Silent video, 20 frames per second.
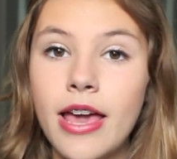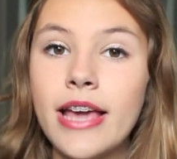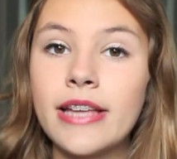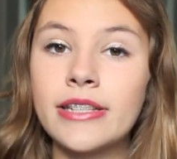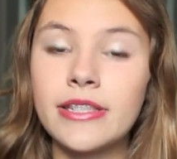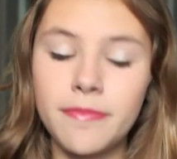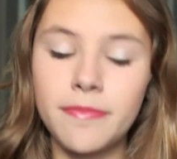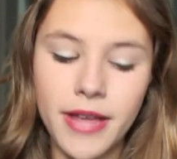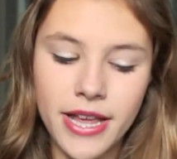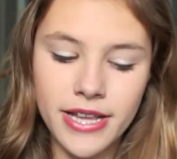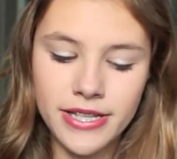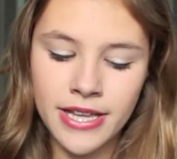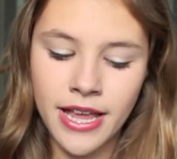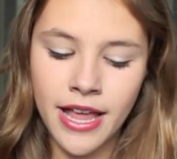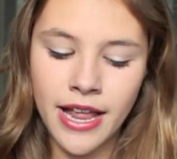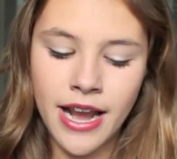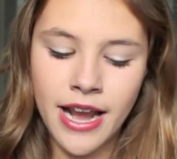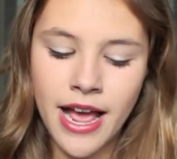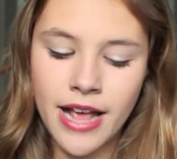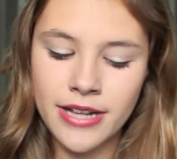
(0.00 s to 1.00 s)
it's
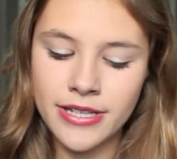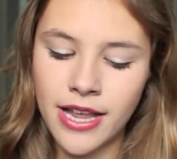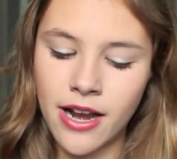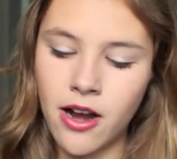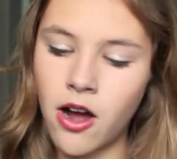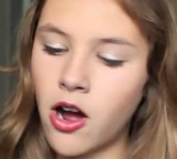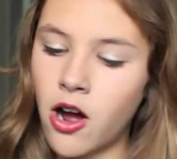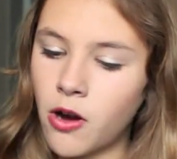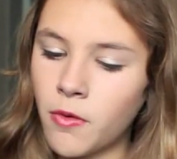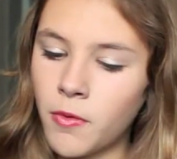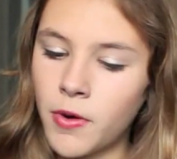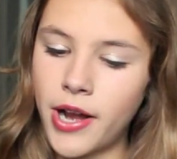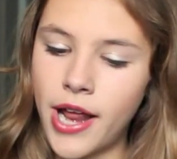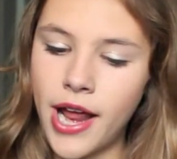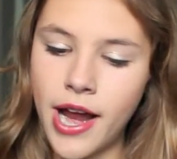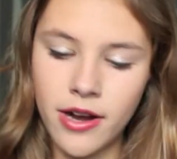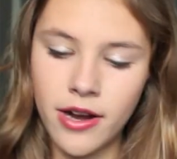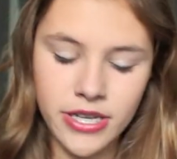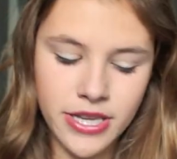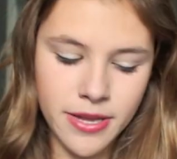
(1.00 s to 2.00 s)
amazing and has that awkward
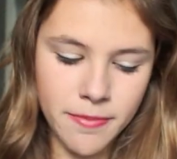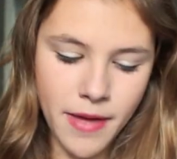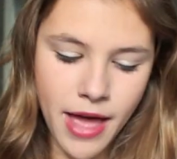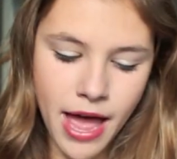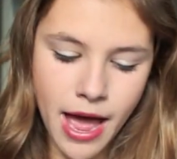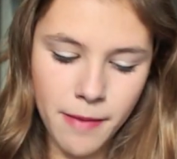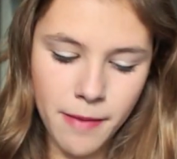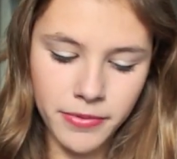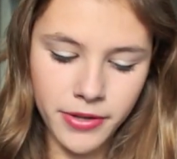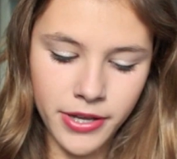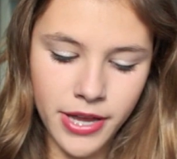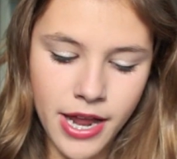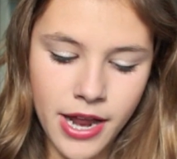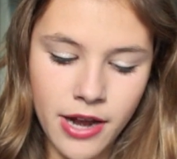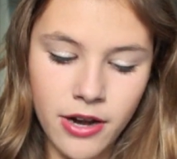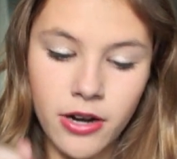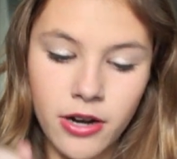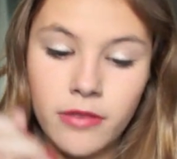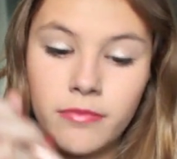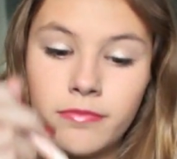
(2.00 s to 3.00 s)
hair tip
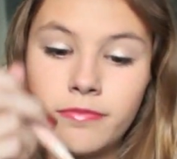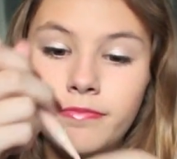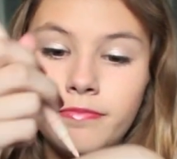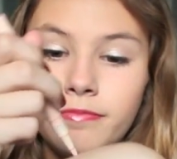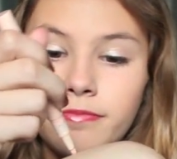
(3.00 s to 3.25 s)
applicator.